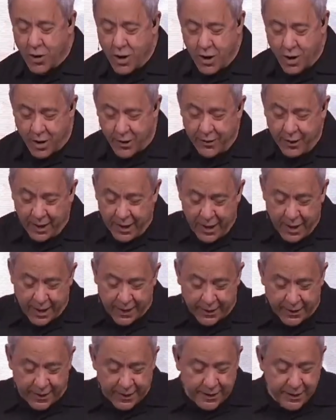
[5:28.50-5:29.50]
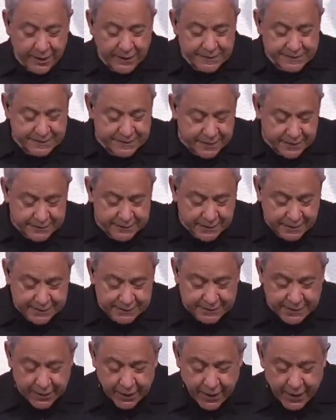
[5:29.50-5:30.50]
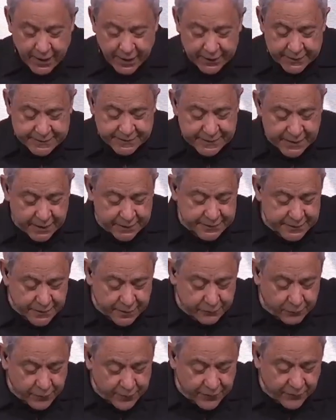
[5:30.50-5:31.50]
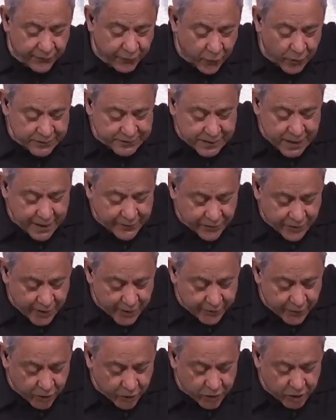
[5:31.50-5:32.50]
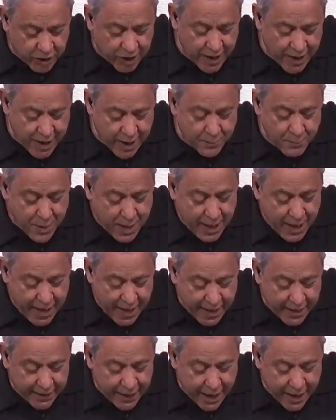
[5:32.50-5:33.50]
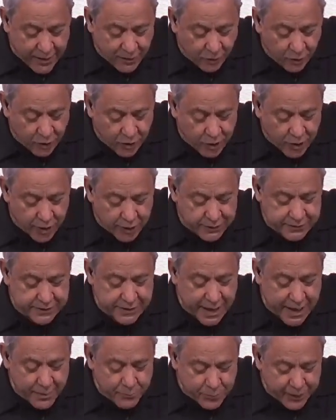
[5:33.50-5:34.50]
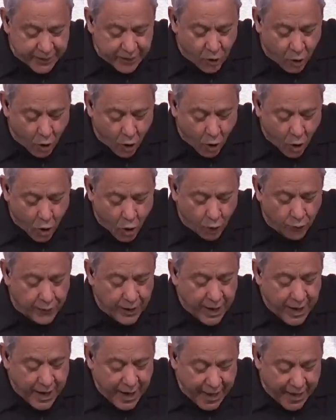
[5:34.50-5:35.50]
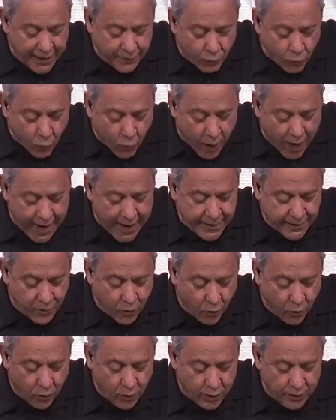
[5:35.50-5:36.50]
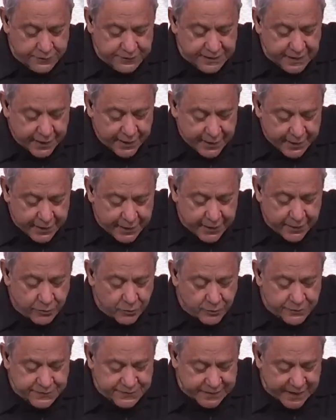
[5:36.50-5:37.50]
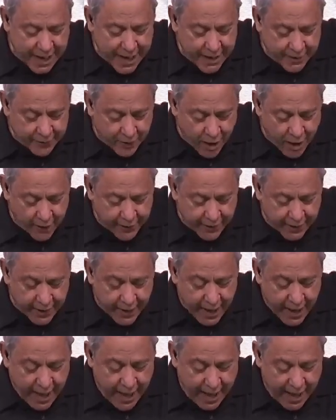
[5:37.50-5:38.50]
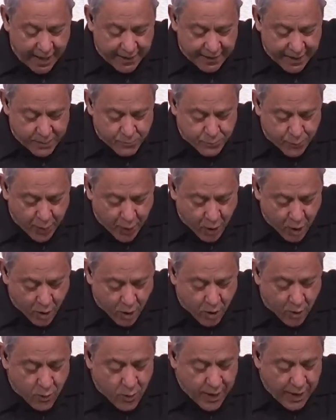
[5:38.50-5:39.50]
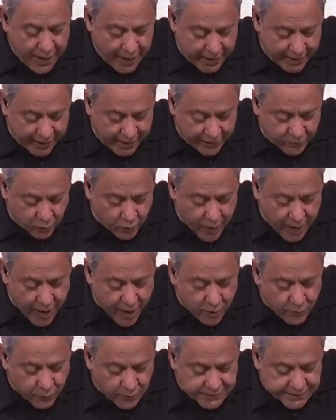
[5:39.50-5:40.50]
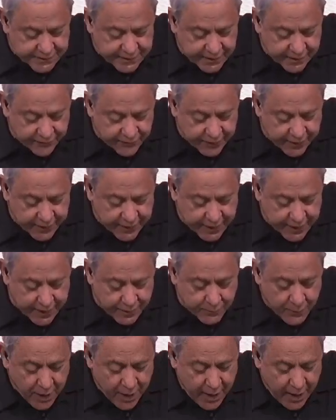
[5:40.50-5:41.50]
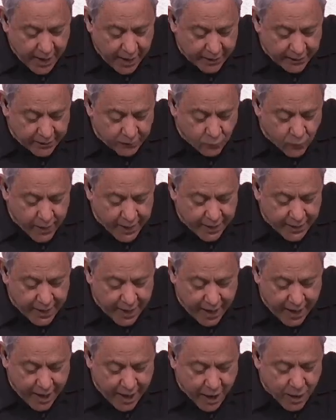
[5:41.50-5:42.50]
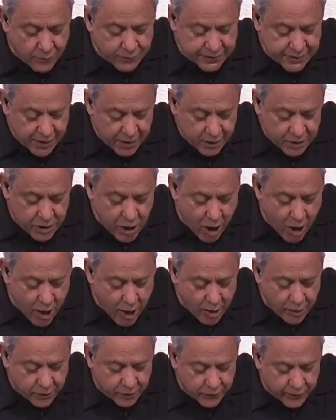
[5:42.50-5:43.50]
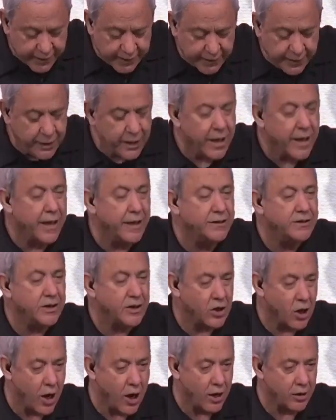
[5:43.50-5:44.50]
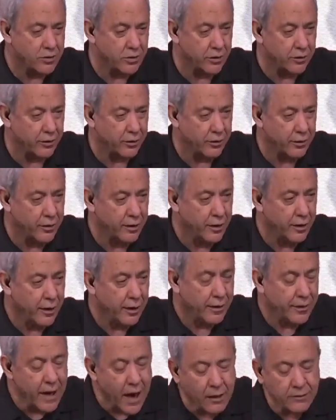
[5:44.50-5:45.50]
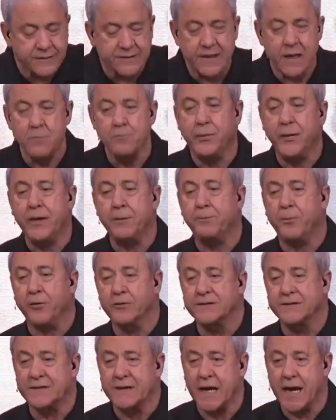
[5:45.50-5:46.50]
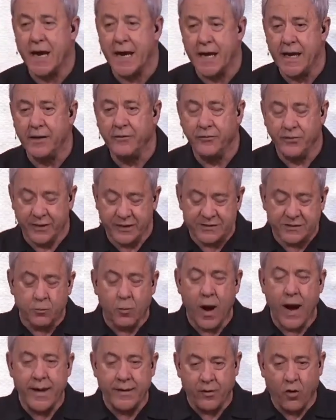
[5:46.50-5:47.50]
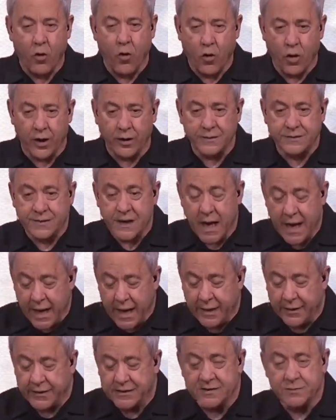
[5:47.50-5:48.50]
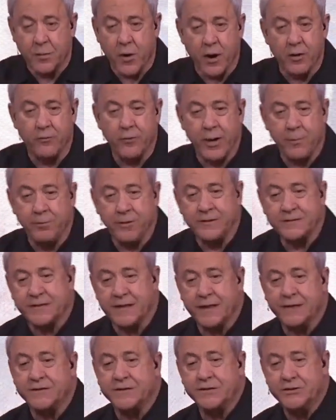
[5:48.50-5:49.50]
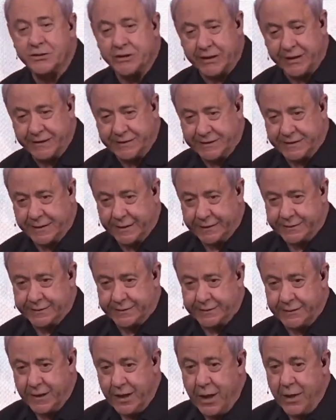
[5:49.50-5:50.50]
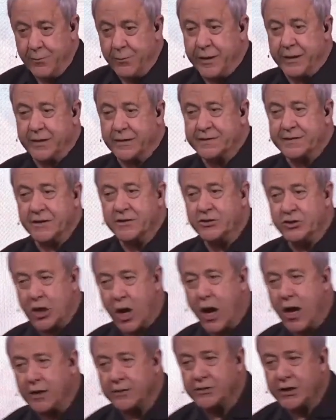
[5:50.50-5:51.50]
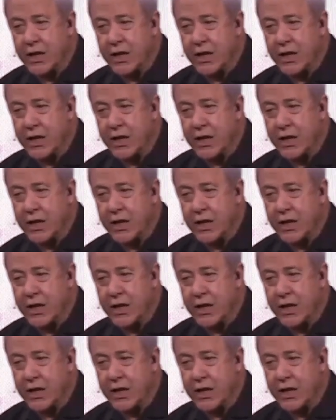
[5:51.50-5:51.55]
on. And then he says, listen, he says with a voice like thunder, come. And I looked, and behold, a white horse, he who sat on it, had a bow, and a crown was given him, and he went out conquering and to conquer. Now, some people say this white horse, and this part represents Jesus, because in John